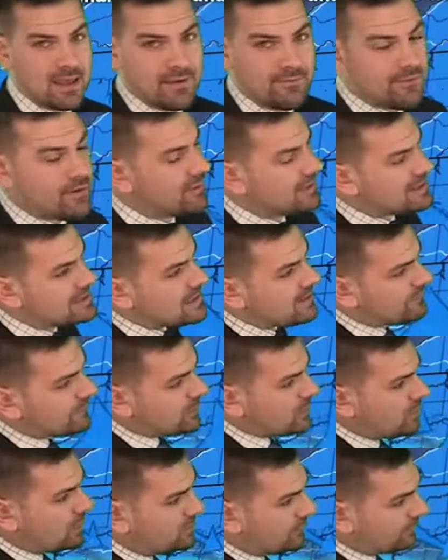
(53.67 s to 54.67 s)
very
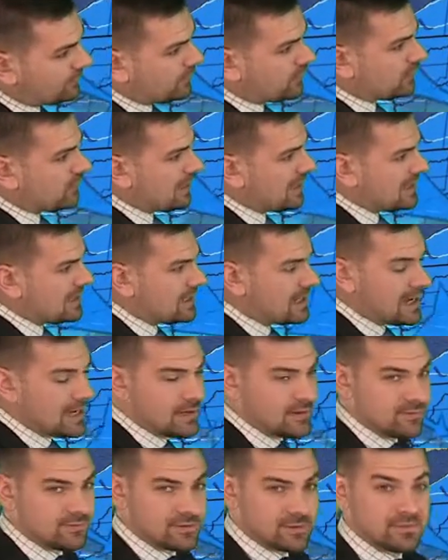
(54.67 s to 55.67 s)
difficult for any kind
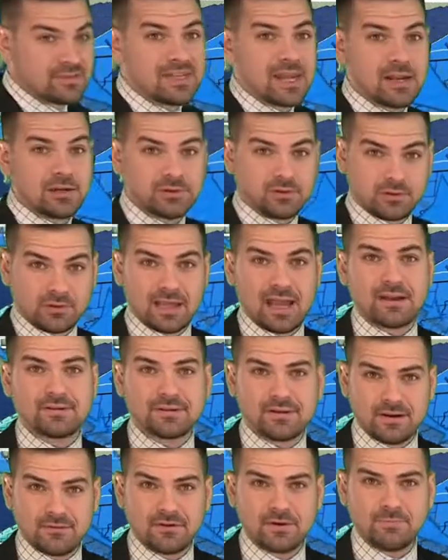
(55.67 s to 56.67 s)
of substantial cloud
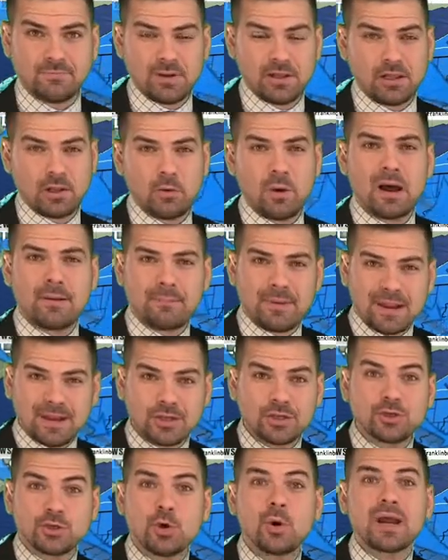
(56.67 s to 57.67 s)
cover to billow up and
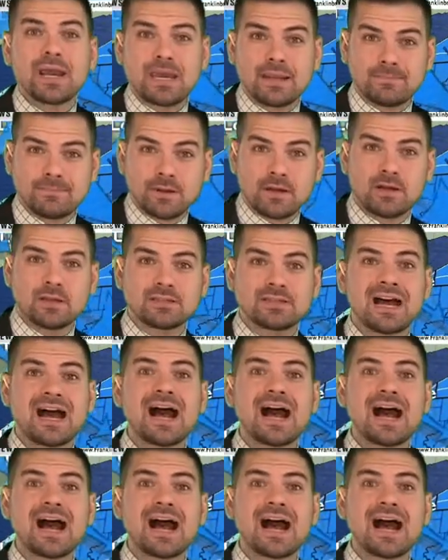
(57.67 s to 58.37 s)
enjoy it because